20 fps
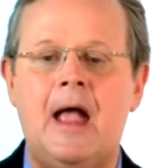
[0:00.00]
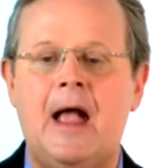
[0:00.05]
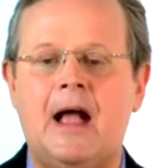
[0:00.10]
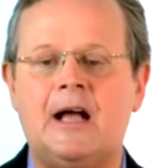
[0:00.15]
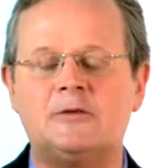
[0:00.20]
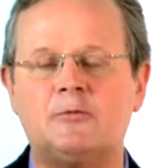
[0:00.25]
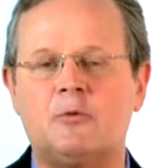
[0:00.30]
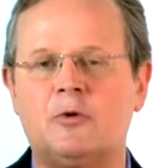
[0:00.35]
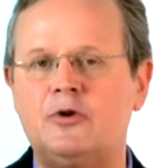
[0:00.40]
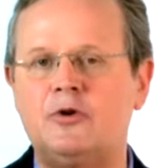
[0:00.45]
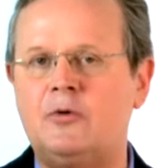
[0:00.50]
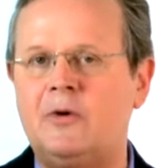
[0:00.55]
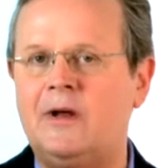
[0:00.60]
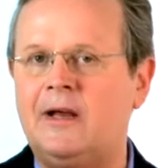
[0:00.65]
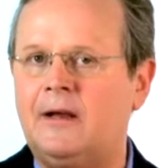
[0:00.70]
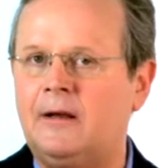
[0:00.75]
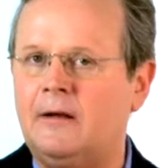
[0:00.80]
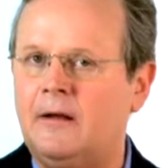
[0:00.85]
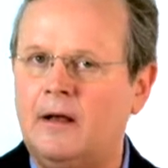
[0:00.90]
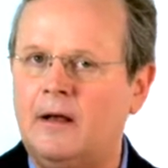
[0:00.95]
As we're
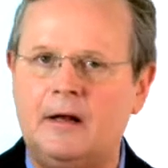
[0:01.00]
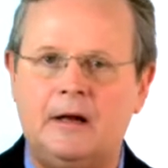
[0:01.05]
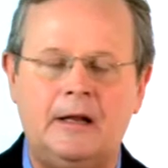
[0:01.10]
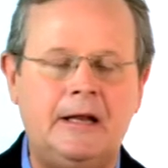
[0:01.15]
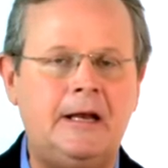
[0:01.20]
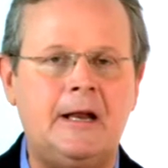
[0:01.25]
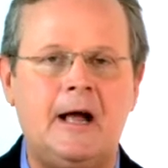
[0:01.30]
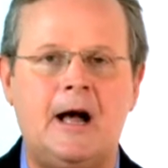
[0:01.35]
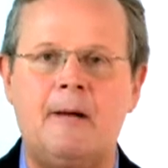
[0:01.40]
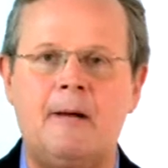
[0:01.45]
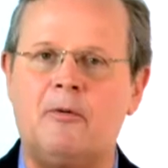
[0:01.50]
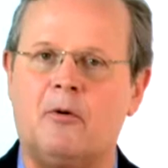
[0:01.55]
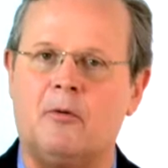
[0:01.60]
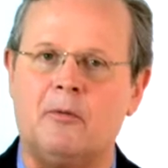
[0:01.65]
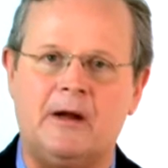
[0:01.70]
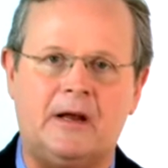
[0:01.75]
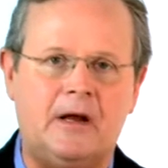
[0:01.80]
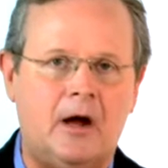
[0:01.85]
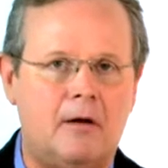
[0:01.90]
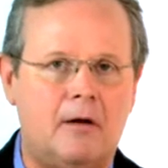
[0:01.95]
doing cleanup or
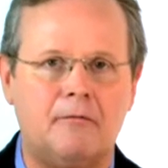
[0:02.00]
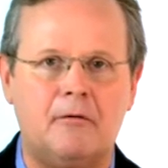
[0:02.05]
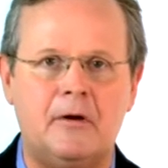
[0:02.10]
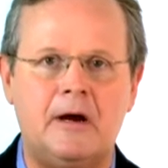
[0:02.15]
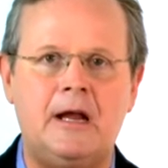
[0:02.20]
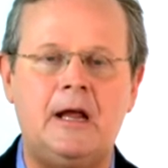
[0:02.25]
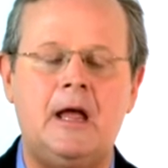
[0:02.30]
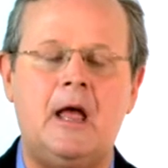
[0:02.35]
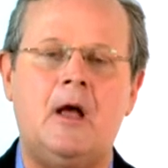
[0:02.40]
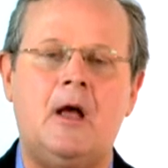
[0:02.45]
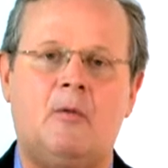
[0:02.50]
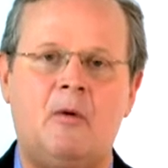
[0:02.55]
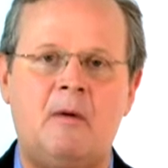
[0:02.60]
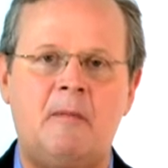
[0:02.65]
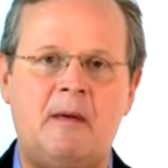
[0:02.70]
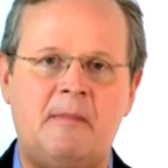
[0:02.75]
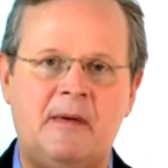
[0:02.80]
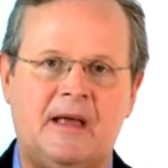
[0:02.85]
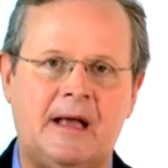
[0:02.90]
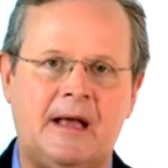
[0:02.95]
recovery, we
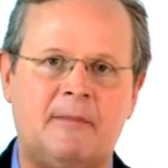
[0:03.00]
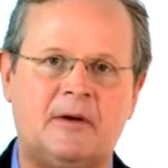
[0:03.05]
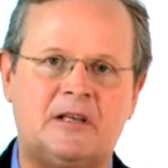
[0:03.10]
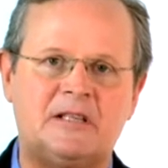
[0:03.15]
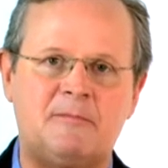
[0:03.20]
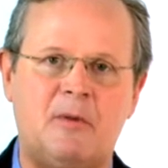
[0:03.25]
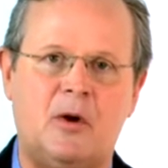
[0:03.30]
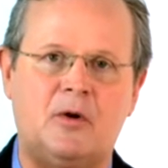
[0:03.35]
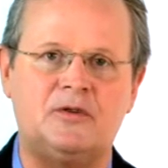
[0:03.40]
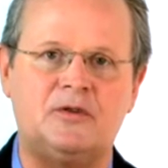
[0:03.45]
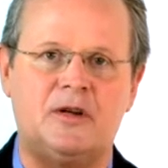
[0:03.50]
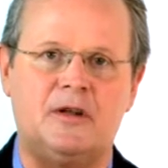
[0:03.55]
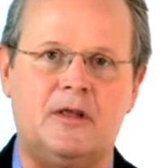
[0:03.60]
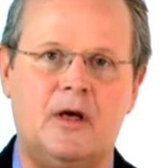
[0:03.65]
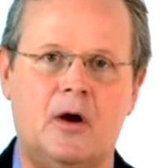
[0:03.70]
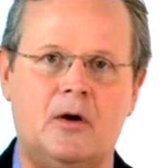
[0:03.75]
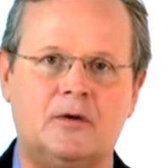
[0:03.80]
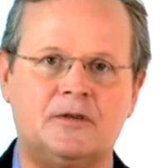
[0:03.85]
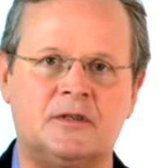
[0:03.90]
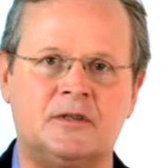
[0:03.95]
may become exposed to
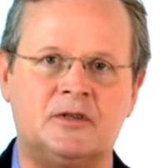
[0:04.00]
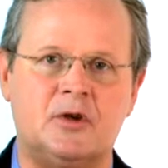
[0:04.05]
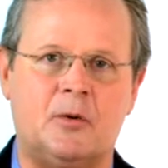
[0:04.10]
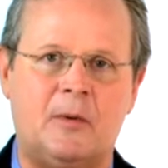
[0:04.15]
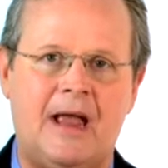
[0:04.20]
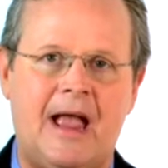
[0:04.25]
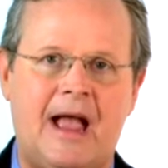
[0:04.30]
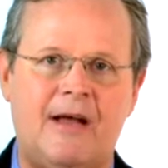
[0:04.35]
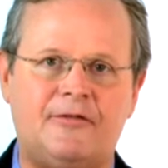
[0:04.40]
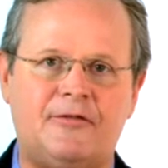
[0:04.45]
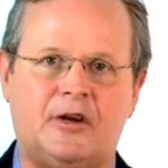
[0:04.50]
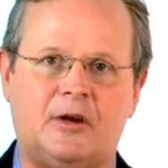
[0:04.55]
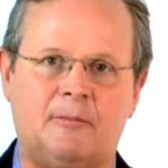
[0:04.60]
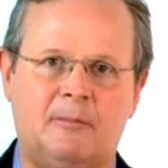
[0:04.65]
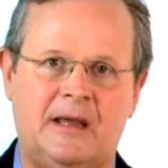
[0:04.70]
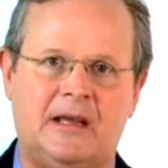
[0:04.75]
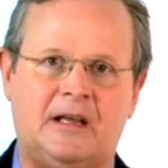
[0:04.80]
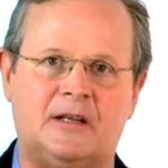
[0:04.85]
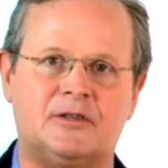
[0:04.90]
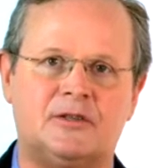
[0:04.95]
those. And so we have to
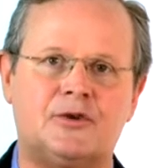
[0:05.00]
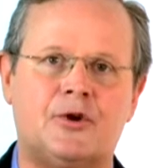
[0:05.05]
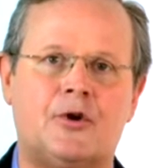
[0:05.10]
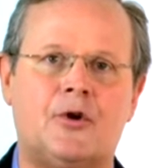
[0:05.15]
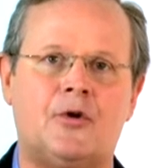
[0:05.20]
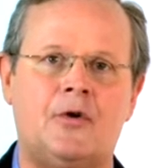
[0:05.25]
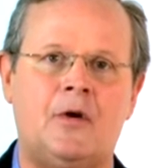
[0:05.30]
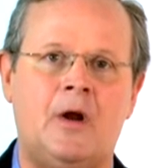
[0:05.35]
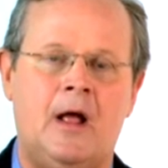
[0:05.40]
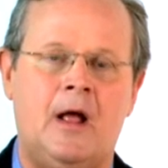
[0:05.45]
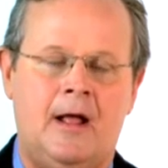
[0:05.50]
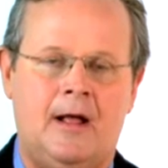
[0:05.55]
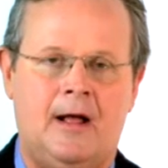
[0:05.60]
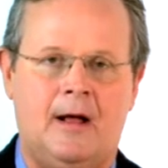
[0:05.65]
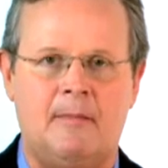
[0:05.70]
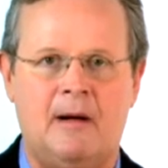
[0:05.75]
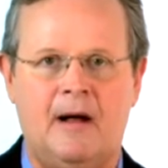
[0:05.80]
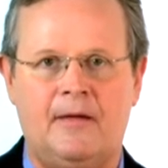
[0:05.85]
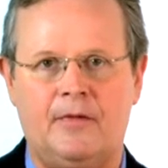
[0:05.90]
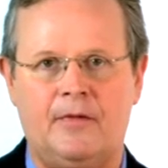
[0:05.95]
be concerned
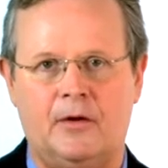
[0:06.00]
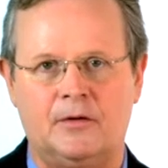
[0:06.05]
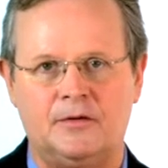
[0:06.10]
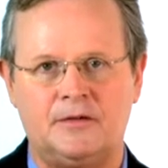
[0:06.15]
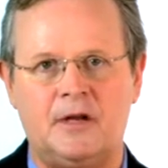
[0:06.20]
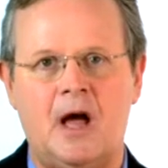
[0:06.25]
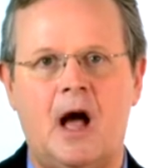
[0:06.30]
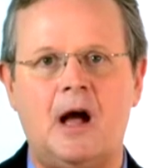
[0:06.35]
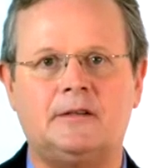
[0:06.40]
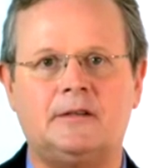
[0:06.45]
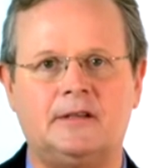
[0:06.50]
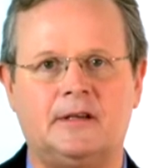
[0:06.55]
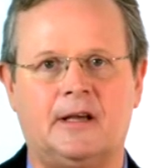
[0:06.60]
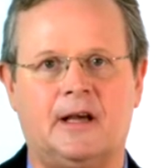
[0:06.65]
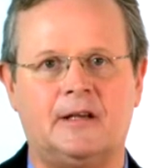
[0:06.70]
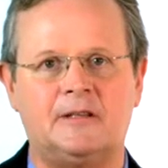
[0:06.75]
about those toxic